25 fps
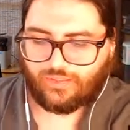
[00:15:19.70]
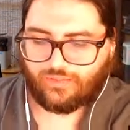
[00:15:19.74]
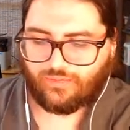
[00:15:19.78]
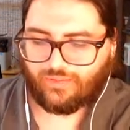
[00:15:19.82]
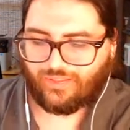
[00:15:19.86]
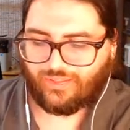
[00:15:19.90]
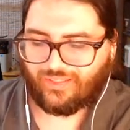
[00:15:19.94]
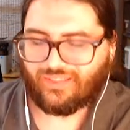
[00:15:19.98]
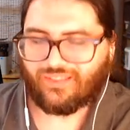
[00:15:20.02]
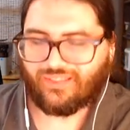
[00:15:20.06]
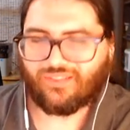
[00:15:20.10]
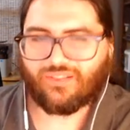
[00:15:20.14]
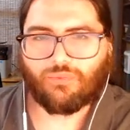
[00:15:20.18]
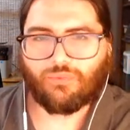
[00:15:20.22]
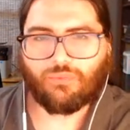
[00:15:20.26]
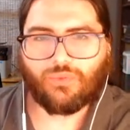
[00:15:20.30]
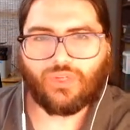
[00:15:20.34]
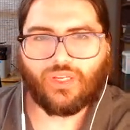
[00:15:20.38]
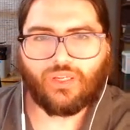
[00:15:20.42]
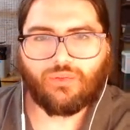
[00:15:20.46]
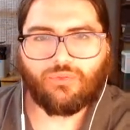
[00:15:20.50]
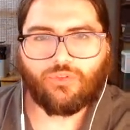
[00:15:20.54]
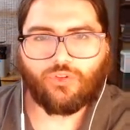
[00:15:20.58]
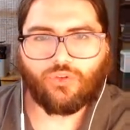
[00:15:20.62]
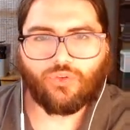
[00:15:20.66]
Right?
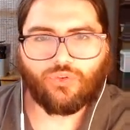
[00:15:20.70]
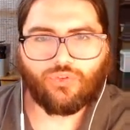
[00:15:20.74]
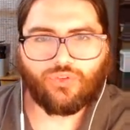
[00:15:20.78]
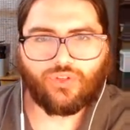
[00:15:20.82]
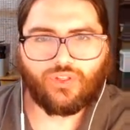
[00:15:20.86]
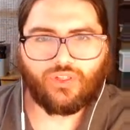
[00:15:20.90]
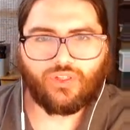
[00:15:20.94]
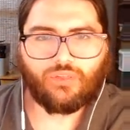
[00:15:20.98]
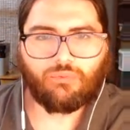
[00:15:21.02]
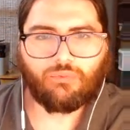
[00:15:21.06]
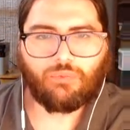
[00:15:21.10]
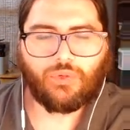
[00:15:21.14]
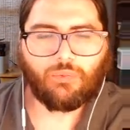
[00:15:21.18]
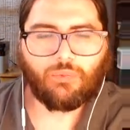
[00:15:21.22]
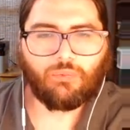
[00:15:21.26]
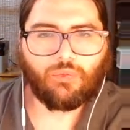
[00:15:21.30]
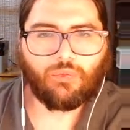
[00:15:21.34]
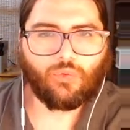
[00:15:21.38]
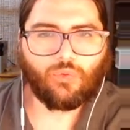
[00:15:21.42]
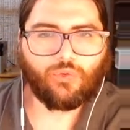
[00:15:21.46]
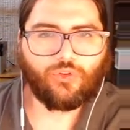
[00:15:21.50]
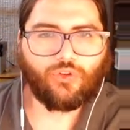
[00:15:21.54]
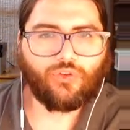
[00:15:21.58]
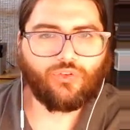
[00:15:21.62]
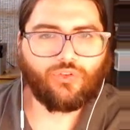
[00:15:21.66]
Sometimes you'll see
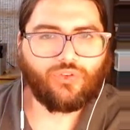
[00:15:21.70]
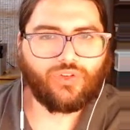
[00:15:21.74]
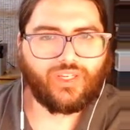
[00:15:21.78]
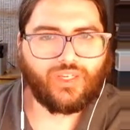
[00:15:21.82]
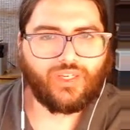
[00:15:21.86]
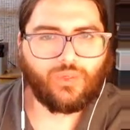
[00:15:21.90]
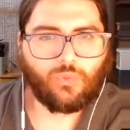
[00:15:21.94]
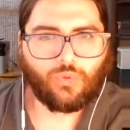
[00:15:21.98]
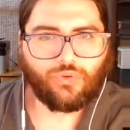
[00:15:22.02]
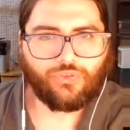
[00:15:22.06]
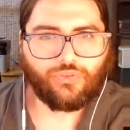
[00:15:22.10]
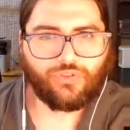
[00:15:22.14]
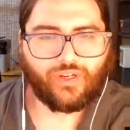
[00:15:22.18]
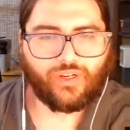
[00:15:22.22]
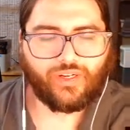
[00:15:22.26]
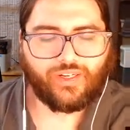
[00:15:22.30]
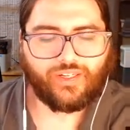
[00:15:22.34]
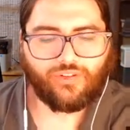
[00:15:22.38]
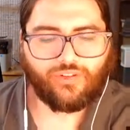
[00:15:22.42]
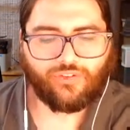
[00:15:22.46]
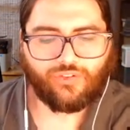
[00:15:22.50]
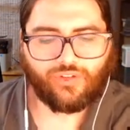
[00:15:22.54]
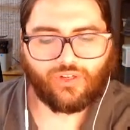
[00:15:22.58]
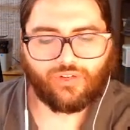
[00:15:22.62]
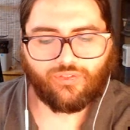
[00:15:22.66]
people use an equal sign
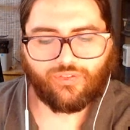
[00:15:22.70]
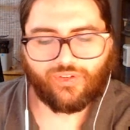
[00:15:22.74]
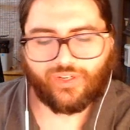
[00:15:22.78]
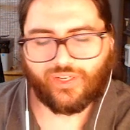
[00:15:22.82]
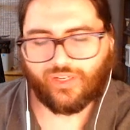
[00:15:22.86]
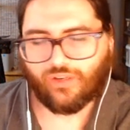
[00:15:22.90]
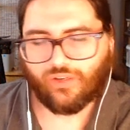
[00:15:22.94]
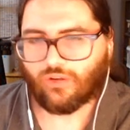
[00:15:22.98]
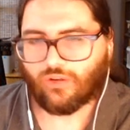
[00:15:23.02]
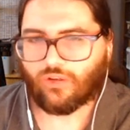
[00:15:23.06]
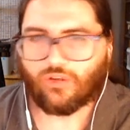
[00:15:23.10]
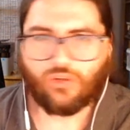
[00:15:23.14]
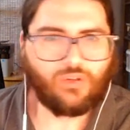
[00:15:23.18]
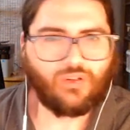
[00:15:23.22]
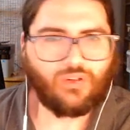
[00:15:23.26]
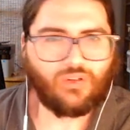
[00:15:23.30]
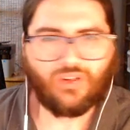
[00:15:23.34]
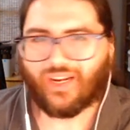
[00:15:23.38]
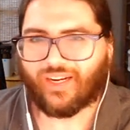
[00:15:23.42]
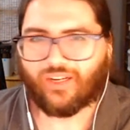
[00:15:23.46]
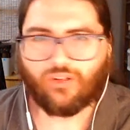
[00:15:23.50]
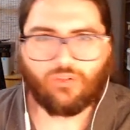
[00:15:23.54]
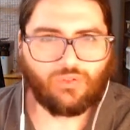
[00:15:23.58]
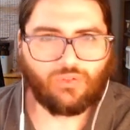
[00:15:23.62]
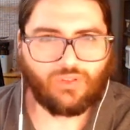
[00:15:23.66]
instead of an arrow.
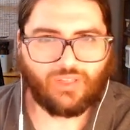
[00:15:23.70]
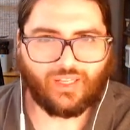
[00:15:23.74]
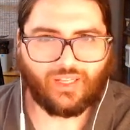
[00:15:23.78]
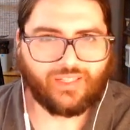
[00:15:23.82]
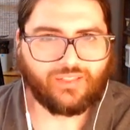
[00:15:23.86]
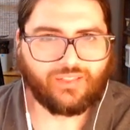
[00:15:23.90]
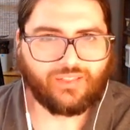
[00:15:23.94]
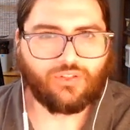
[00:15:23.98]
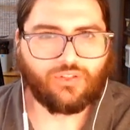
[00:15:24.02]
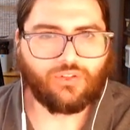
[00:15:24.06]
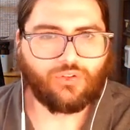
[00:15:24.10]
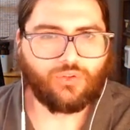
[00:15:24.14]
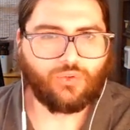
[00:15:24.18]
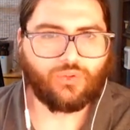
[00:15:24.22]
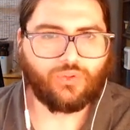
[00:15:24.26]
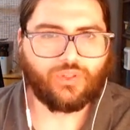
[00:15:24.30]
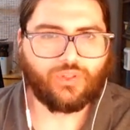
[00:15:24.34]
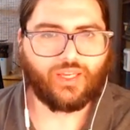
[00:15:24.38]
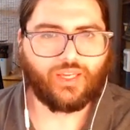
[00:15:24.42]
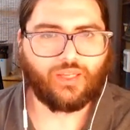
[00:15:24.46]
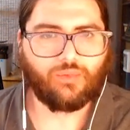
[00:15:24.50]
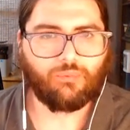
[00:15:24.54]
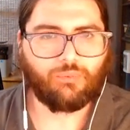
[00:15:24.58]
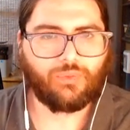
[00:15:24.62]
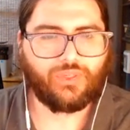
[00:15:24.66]
I don't like to do
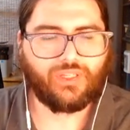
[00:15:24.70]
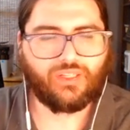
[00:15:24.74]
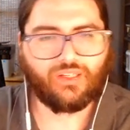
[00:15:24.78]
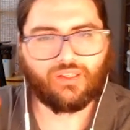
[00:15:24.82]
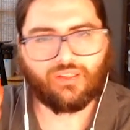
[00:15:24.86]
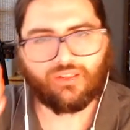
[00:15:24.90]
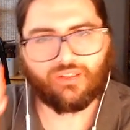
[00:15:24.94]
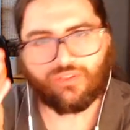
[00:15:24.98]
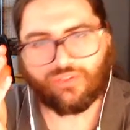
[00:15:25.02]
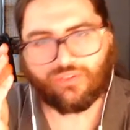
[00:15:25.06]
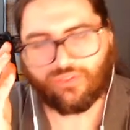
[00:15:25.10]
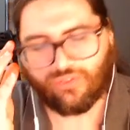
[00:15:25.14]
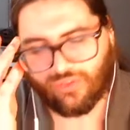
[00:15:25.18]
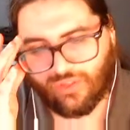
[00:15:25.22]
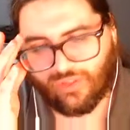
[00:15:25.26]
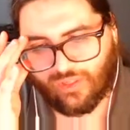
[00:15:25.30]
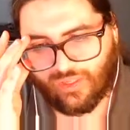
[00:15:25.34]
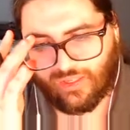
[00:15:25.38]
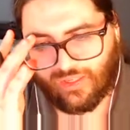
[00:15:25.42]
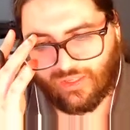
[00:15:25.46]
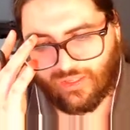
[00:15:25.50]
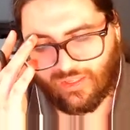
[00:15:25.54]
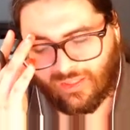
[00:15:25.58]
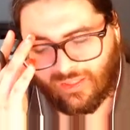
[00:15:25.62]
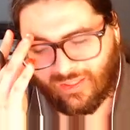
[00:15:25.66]
that because,
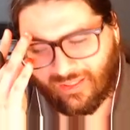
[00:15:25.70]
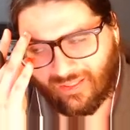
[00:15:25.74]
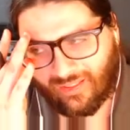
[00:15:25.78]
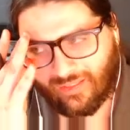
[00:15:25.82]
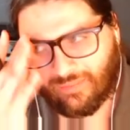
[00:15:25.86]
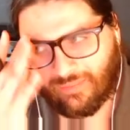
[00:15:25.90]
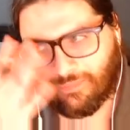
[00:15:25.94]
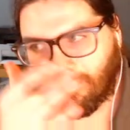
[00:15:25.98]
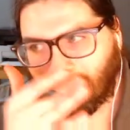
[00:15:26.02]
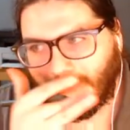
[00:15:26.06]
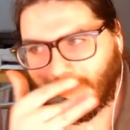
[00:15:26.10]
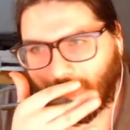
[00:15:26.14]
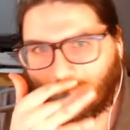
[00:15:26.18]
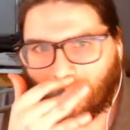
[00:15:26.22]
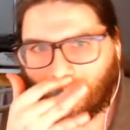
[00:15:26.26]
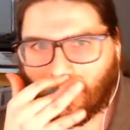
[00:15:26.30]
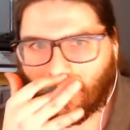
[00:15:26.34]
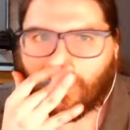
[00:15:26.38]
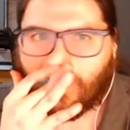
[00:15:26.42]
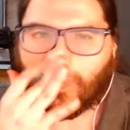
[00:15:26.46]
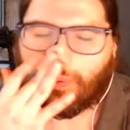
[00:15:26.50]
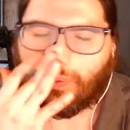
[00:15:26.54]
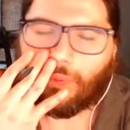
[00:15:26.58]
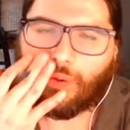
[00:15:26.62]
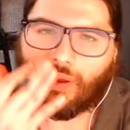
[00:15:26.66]
I
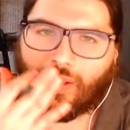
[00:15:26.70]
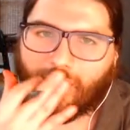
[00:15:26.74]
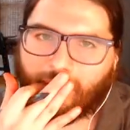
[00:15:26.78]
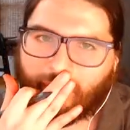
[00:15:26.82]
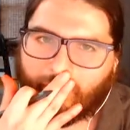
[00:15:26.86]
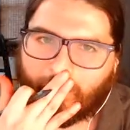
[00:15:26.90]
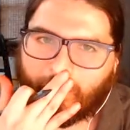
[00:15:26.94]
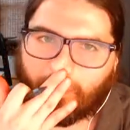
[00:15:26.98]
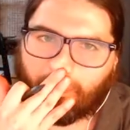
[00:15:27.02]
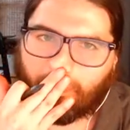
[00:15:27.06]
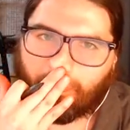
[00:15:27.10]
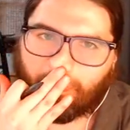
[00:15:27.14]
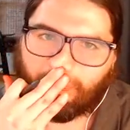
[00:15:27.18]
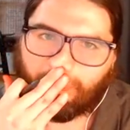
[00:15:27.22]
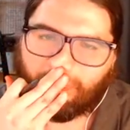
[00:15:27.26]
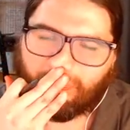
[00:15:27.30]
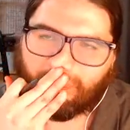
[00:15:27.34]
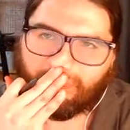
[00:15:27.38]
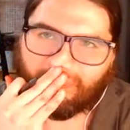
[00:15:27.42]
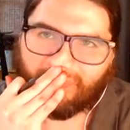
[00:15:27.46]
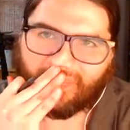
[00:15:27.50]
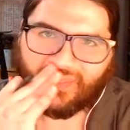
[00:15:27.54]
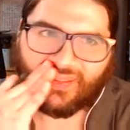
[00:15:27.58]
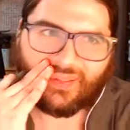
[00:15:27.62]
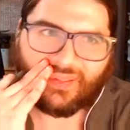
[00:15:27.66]
don't know, I
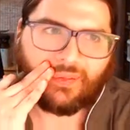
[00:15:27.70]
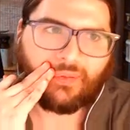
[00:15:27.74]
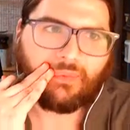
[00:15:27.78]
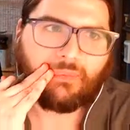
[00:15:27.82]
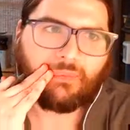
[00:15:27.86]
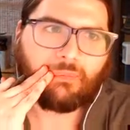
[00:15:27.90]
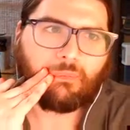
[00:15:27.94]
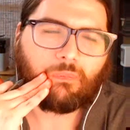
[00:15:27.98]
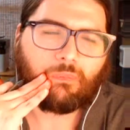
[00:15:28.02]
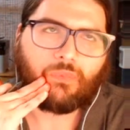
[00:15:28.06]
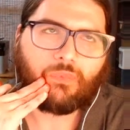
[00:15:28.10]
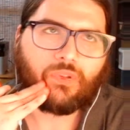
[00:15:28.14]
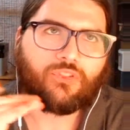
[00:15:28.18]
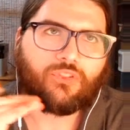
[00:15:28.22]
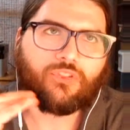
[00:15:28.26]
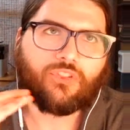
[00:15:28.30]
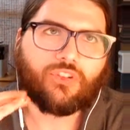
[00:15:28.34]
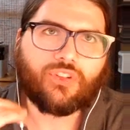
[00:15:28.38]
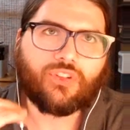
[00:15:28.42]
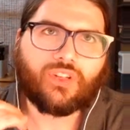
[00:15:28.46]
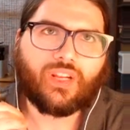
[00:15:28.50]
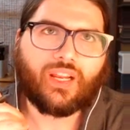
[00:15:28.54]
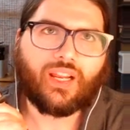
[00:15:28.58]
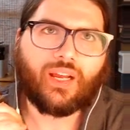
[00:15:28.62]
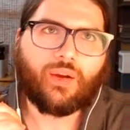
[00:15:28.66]
that's
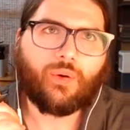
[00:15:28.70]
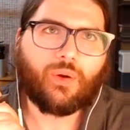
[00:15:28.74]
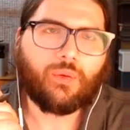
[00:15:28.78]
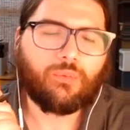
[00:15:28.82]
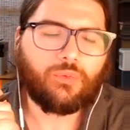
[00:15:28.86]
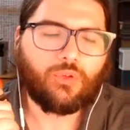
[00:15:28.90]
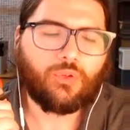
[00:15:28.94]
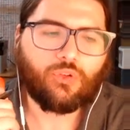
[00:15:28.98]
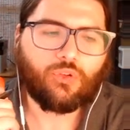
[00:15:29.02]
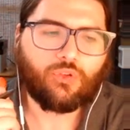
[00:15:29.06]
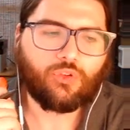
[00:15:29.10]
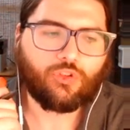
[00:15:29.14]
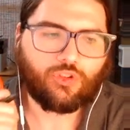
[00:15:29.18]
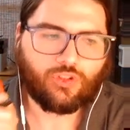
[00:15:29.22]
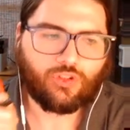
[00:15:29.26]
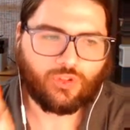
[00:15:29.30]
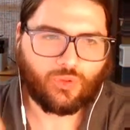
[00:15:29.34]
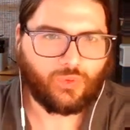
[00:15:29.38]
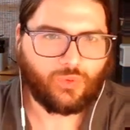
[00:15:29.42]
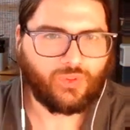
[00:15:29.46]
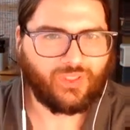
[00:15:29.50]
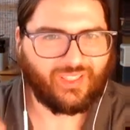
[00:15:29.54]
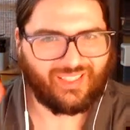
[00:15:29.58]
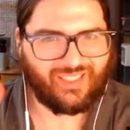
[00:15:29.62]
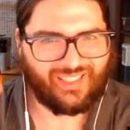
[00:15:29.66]
just not how I'm used to
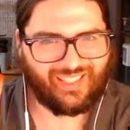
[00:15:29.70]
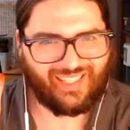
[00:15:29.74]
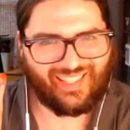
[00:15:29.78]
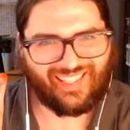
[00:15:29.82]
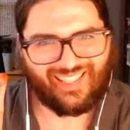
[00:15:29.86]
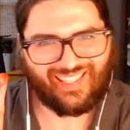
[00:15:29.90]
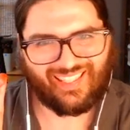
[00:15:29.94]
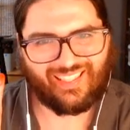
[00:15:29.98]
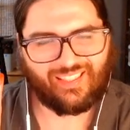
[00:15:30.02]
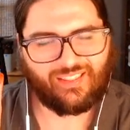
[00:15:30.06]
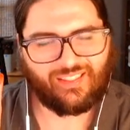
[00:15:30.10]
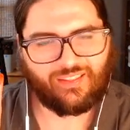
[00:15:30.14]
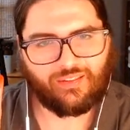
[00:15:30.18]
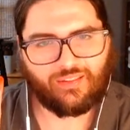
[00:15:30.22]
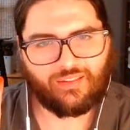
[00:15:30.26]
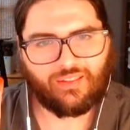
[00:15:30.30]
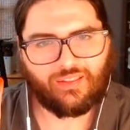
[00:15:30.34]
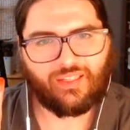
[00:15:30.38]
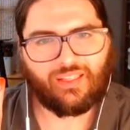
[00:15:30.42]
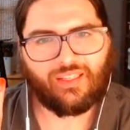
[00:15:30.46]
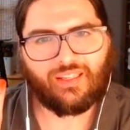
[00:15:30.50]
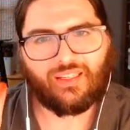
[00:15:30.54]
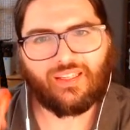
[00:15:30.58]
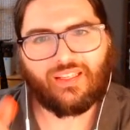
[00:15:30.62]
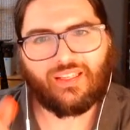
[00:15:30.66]
showing it. And
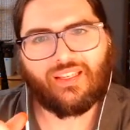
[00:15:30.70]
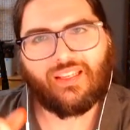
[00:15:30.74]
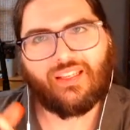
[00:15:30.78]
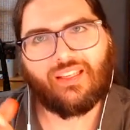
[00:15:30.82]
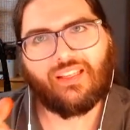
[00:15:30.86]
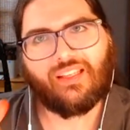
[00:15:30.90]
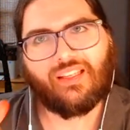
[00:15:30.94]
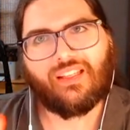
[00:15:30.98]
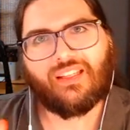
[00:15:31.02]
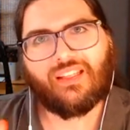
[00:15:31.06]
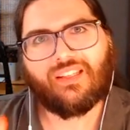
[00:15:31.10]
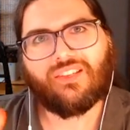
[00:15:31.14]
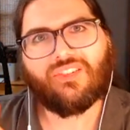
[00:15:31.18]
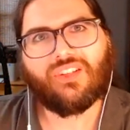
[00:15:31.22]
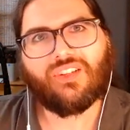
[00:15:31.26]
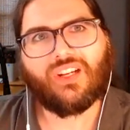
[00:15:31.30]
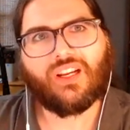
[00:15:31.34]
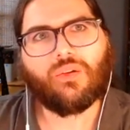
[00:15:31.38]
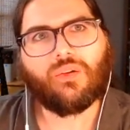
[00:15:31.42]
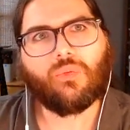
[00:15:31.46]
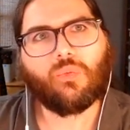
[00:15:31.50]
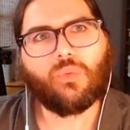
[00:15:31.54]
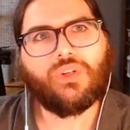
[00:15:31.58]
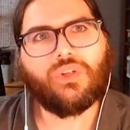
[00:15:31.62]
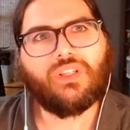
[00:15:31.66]
it's
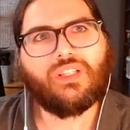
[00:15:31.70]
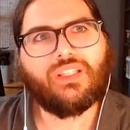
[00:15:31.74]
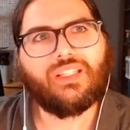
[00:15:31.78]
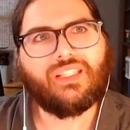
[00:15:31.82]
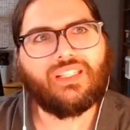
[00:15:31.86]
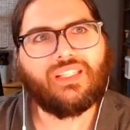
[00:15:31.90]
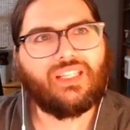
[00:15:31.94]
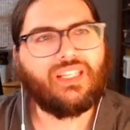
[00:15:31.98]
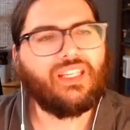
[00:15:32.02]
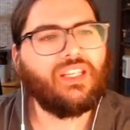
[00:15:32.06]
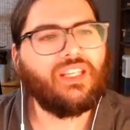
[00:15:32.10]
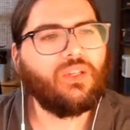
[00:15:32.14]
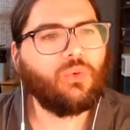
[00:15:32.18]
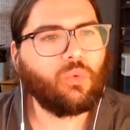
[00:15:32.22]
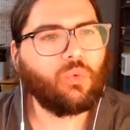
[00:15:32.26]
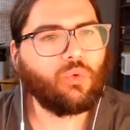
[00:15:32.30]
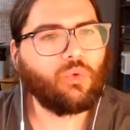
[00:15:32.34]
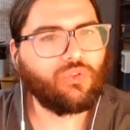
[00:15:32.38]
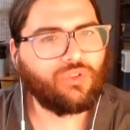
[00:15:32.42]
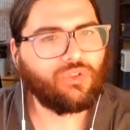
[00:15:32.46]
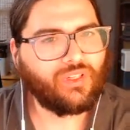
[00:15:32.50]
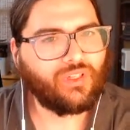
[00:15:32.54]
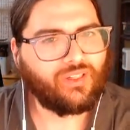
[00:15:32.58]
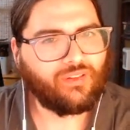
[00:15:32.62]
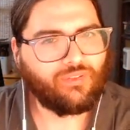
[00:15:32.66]
not really an
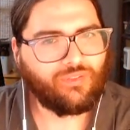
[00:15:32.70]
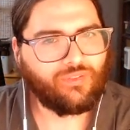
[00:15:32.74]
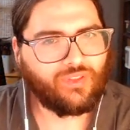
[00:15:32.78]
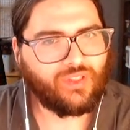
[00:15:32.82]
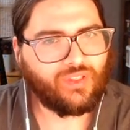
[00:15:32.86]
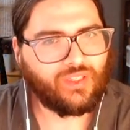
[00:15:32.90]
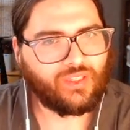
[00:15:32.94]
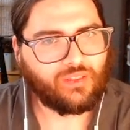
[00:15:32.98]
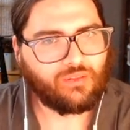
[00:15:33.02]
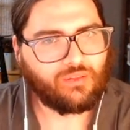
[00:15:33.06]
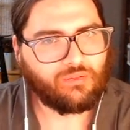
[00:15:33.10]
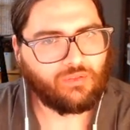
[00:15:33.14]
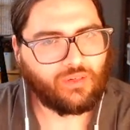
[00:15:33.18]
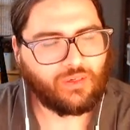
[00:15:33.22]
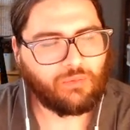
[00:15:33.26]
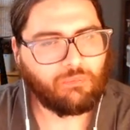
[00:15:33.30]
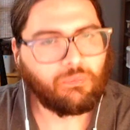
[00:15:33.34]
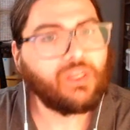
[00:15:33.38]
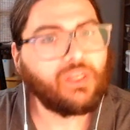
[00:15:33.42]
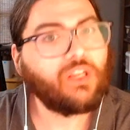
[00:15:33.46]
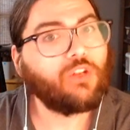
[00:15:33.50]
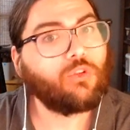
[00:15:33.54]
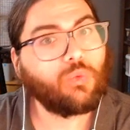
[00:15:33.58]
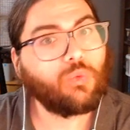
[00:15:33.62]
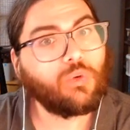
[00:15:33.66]
equals kind of thing, right?
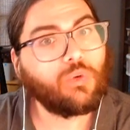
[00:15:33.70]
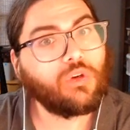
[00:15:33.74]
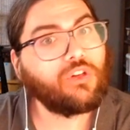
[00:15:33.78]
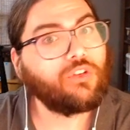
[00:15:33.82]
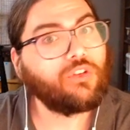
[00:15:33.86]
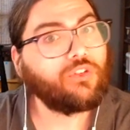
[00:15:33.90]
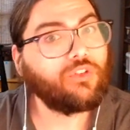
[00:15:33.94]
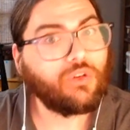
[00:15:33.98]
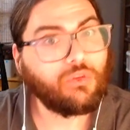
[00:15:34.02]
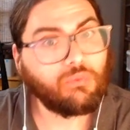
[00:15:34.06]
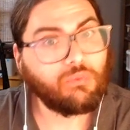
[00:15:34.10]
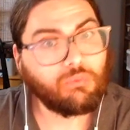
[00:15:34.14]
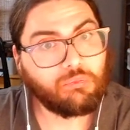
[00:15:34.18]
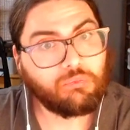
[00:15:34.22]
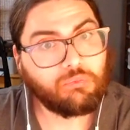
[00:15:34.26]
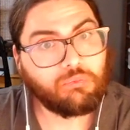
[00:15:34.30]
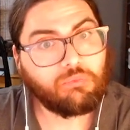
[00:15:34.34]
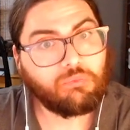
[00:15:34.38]
Because we're going to start